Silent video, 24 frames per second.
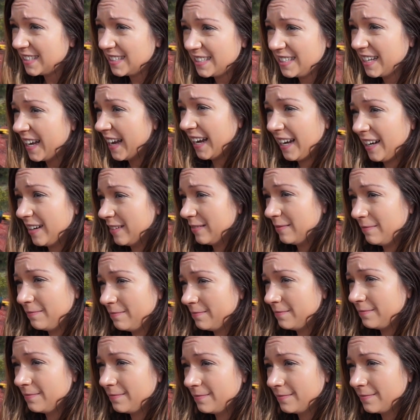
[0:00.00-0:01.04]
insane. They
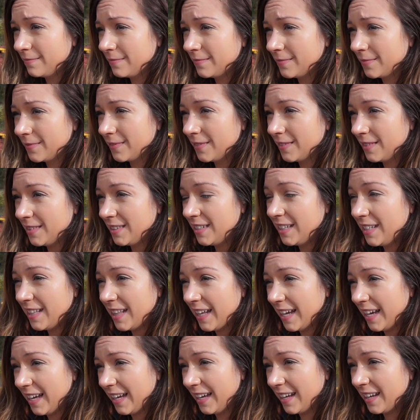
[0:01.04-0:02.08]
turned the heating off. Did
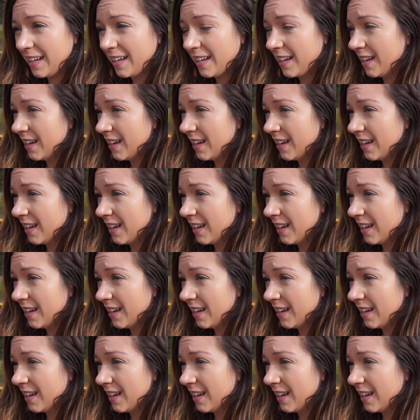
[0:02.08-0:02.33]
they?